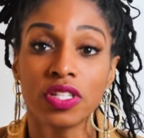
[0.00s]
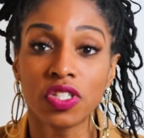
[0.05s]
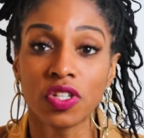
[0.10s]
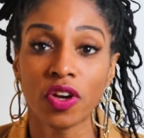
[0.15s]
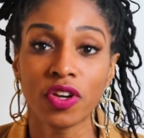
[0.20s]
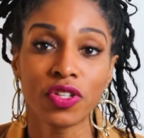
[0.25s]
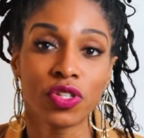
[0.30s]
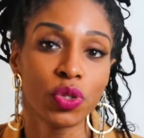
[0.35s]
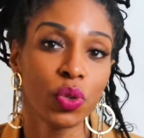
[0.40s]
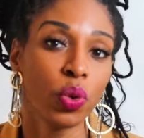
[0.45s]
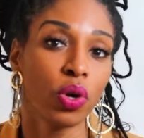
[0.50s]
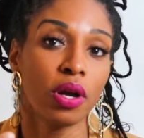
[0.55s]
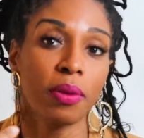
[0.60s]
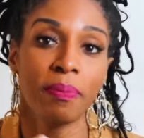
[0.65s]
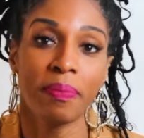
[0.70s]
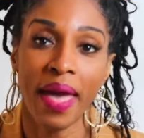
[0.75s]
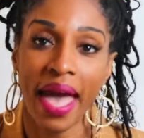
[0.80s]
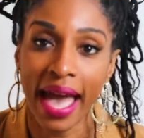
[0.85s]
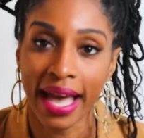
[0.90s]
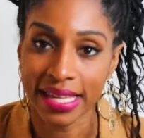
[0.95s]
start storing
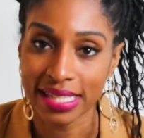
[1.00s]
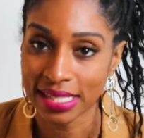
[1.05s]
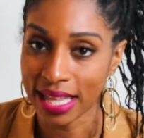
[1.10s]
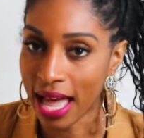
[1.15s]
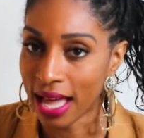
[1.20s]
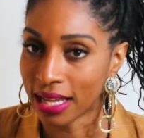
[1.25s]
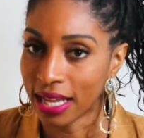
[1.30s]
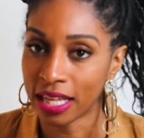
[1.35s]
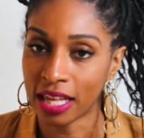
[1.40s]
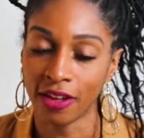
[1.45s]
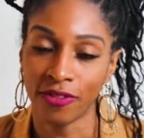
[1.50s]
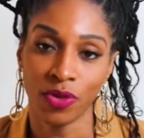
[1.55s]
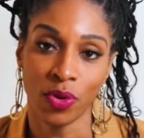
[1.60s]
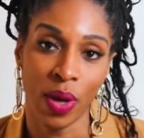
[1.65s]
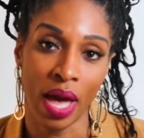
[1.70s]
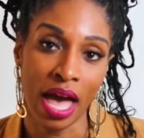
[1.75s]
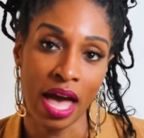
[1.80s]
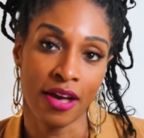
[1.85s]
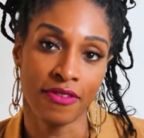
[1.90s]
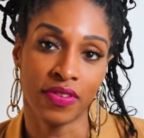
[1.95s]
back stock. Like if you
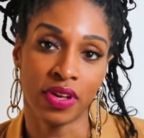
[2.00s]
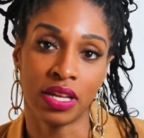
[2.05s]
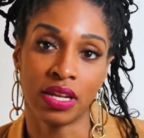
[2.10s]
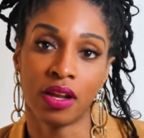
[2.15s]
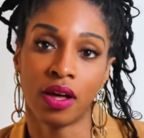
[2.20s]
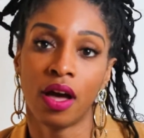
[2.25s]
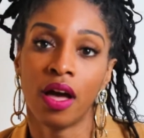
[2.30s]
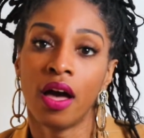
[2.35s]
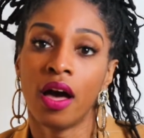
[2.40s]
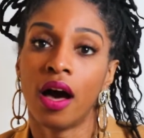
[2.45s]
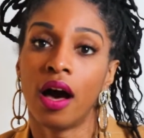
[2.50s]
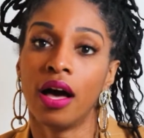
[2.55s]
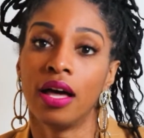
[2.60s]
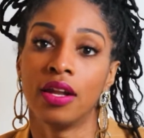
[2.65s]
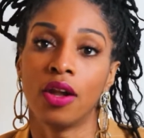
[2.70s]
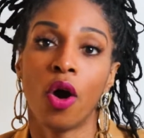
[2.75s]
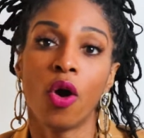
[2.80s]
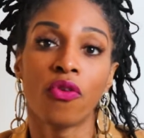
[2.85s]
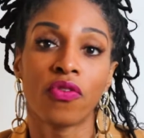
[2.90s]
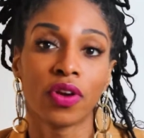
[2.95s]
have an
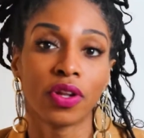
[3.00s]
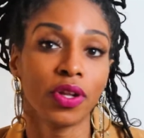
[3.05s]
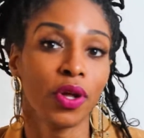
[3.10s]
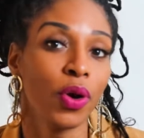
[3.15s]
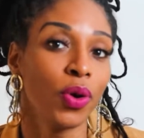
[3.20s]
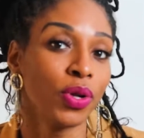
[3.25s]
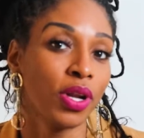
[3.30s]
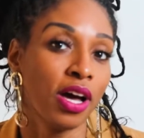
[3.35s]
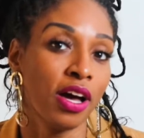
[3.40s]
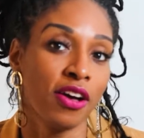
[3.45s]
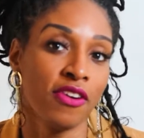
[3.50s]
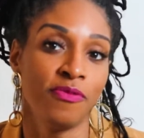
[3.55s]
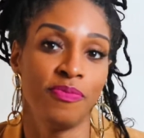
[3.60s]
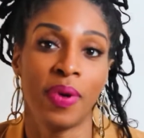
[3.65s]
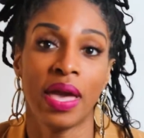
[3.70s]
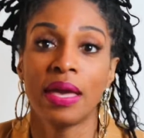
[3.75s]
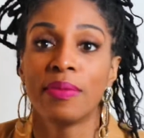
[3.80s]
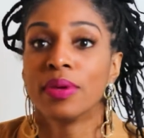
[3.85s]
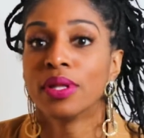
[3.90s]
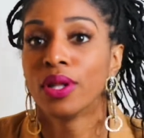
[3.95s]
overload of
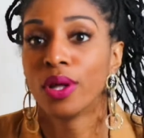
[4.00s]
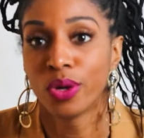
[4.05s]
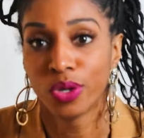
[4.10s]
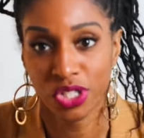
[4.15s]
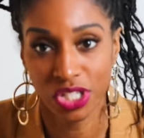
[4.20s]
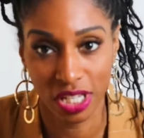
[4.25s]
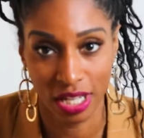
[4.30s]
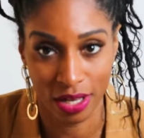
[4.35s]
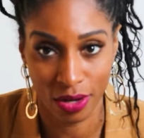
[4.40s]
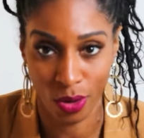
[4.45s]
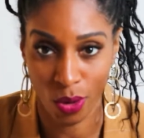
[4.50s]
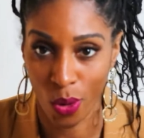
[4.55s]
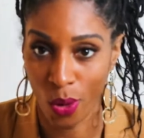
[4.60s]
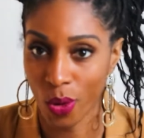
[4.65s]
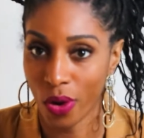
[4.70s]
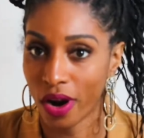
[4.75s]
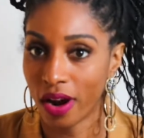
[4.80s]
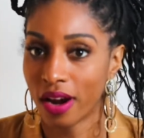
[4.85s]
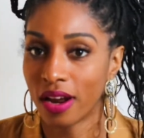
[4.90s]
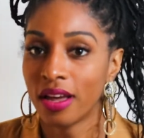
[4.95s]
baby lotion
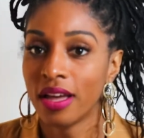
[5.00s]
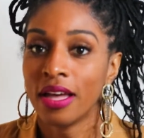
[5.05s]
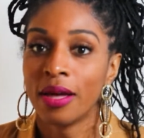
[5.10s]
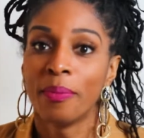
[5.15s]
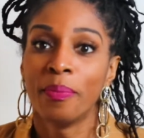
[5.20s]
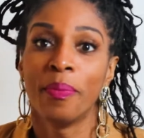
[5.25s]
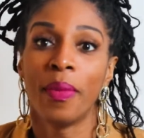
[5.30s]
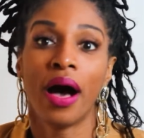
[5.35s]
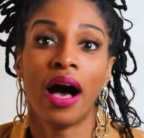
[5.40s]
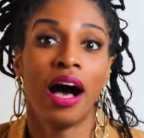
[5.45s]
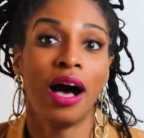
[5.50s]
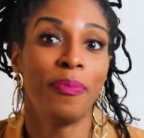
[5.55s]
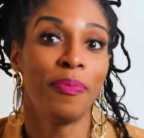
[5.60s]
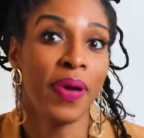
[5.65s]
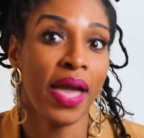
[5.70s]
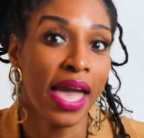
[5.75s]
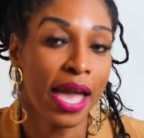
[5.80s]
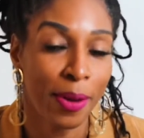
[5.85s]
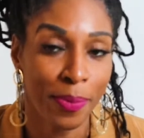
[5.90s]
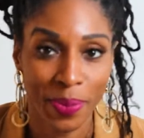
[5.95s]
or
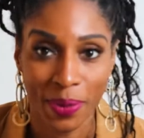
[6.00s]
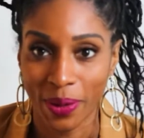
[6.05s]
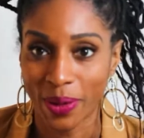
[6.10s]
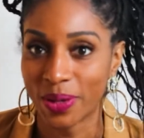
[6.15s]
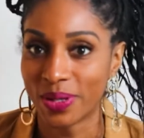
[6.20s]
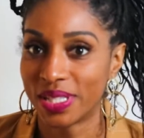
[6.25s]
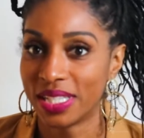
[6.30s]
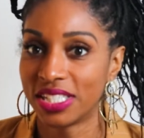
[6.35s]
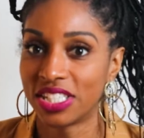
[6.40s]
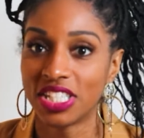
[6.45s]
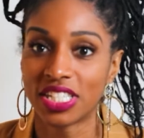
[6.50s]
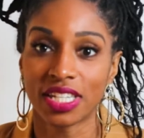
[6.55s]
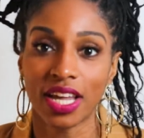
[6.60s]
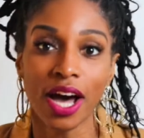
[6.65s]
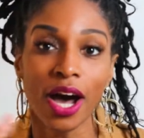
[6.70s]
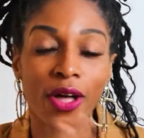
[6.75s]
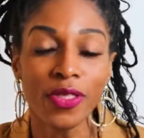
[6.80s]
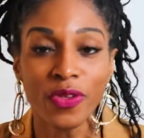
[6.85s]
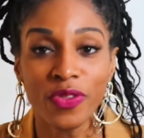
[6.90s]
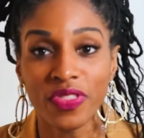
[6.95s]
Pampers and just
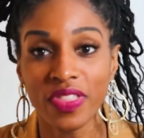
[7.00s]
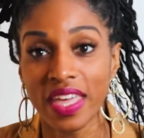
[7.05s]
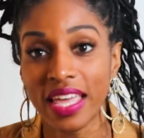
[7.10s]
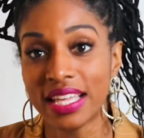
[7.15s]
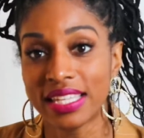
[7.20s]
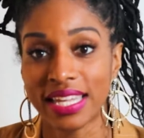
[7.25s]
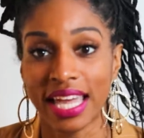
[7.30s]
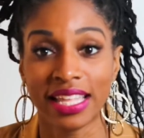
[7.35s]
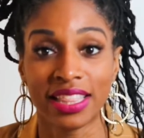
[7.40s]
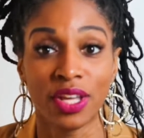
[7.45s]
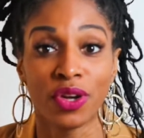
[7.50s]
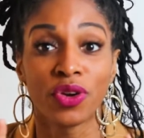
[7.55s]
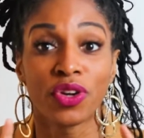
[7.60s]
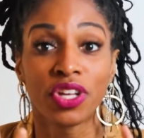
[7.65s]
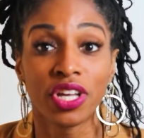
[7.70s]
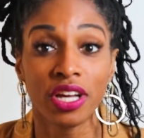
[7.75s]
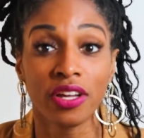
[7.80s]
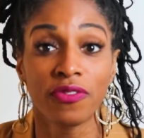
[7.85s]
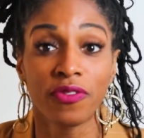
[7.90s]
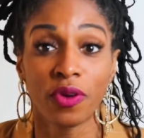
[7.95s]
other things, like they're
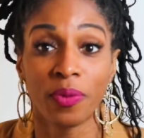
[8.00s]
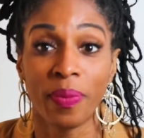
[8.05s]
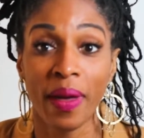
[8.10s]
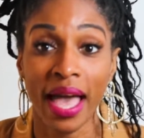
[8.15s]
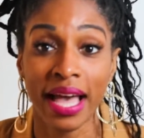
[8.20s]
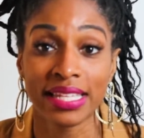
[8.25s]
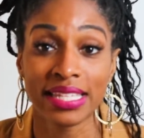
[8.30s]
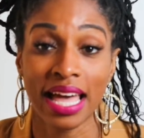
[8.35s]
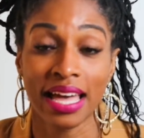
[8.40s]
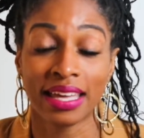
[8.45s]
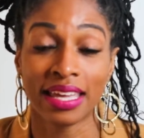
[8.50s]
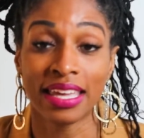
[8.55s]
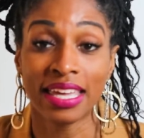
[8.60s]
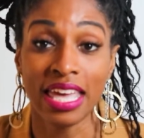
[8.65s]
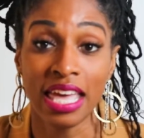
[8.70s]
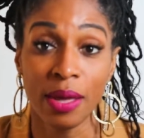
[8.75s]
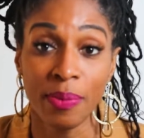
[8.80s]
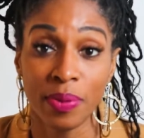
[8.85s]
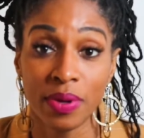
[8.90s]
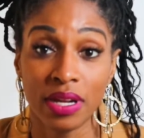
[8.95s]
good for back stock and
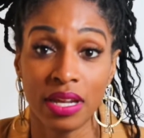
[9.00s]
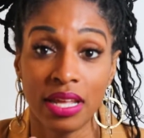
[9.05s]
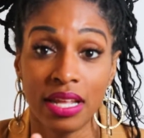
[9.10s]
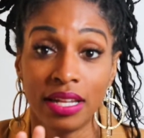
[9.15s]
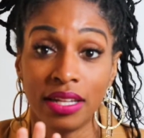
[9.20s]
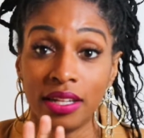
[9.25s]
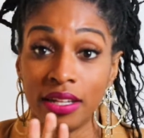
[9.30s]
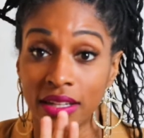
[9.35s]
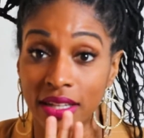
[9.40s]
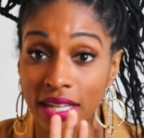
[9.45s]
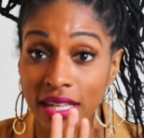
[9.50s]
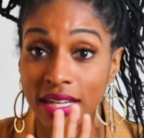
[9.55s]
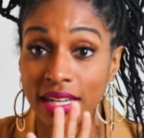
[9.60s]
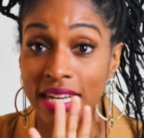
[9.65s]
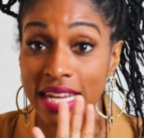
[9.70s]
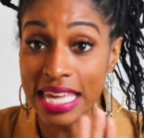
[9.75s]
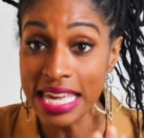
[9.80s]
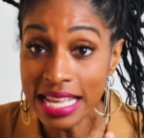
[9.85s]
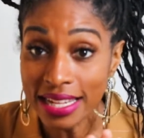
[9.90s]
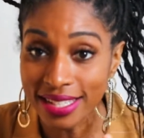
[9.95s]
keeping it looking
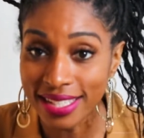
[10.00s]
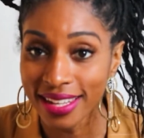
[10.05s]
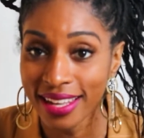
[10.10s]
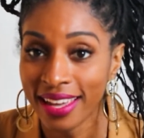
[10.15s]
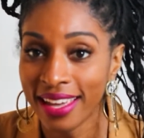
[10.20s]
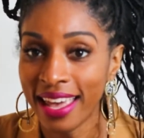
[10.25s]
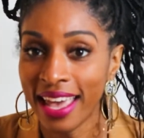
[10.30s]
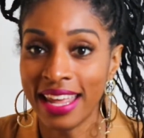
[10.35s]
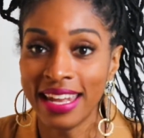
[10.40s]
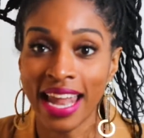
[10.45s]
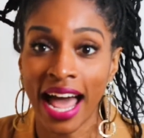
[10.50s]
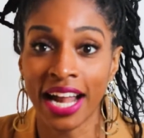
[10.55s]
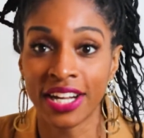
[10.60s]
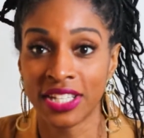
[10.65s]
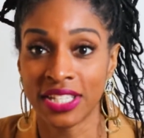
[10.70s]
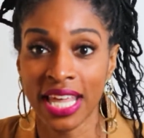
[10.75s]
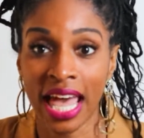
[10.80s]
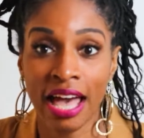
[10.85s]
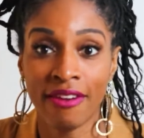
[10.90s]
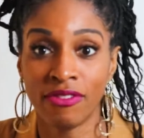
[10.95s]
neat and not
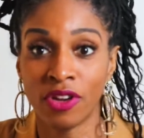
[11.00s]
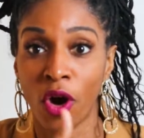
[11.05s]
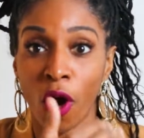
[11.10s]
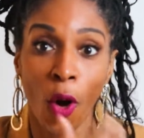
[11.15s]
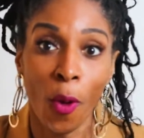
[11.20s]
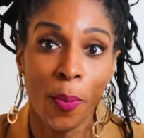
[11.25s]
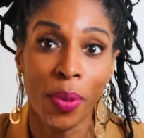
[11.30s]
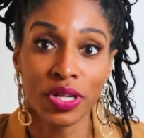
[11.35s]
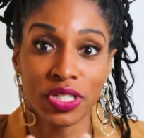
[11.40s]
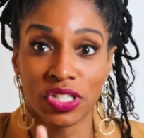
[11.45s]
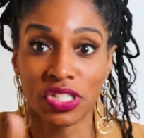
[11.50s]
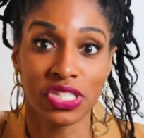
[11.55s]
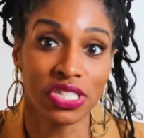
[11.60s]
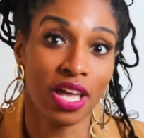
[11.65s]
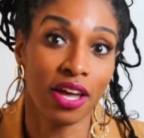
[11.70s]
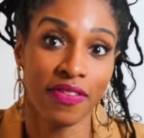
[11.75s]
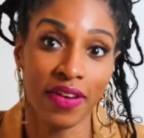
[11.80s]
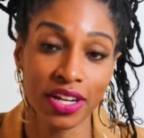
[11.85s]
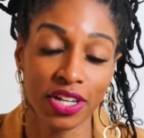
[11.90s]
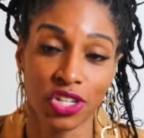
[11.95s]
just having a whole bunch of
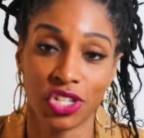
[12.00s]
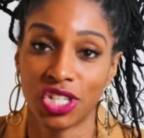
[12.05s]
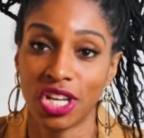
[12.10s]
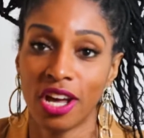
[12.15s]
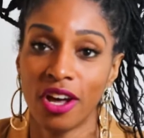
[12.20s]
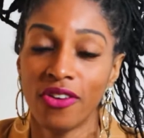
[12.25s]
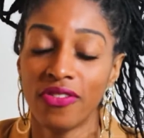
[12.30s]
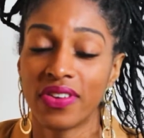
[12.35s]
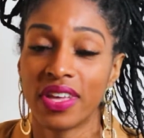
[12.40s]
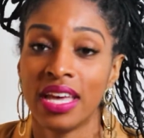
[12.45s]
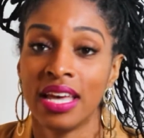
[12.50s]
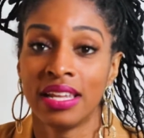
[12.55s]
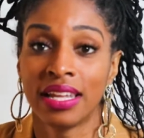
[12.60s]
stuff on the shelf.